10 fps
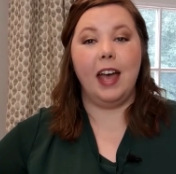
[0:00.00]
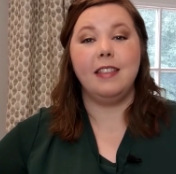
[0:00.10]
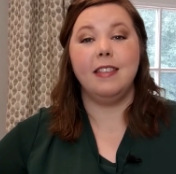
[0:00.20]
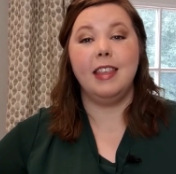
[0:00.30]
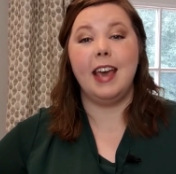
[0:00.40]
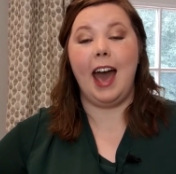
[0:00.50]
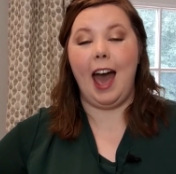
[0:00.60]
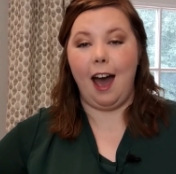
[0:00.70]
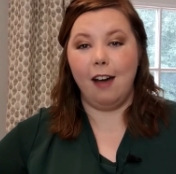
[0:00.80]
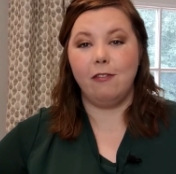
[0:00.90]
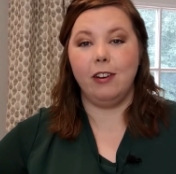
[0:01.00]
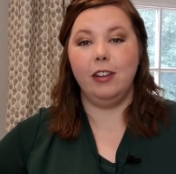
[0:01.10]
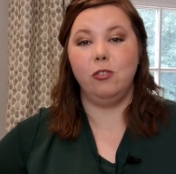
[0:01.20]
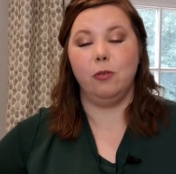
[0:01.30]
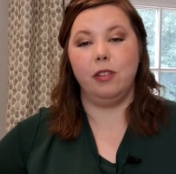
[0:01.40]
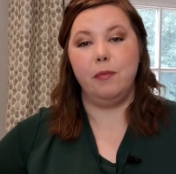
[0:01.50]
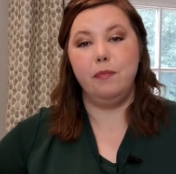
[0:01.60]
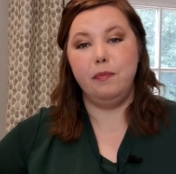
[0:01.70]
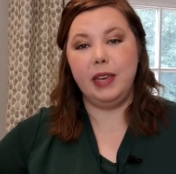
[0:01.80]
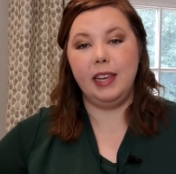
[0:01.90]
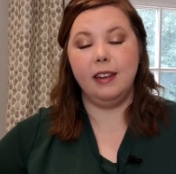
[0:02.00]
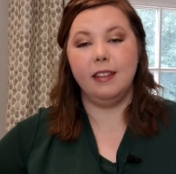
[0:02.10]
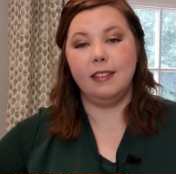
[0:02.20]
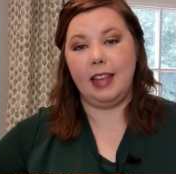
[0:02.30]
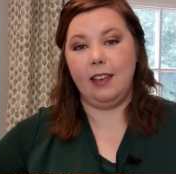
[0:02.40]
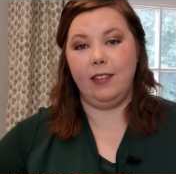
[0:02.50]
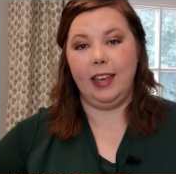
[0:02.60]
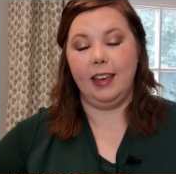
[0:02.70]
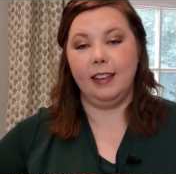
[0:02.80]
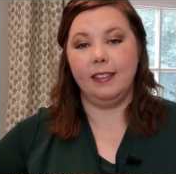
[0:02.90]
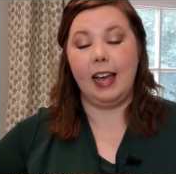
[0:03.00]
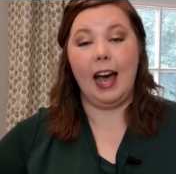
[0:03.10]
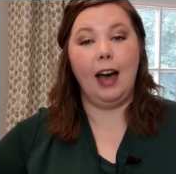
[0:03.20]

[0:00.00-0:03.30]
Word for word: That's the average or the mean savings.